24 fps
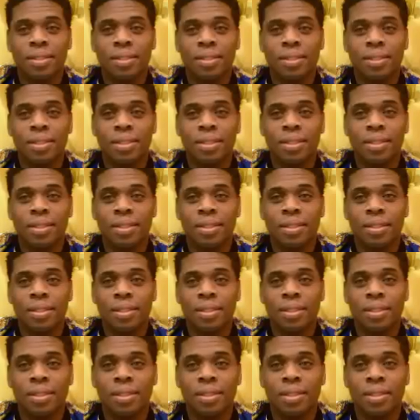
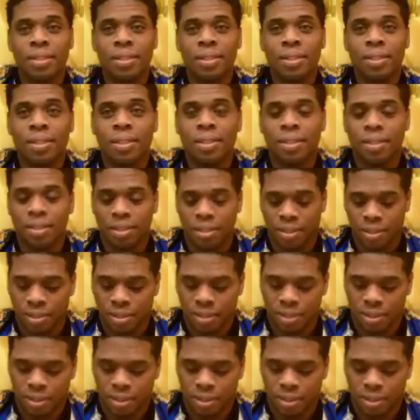No one is speaking in this clip.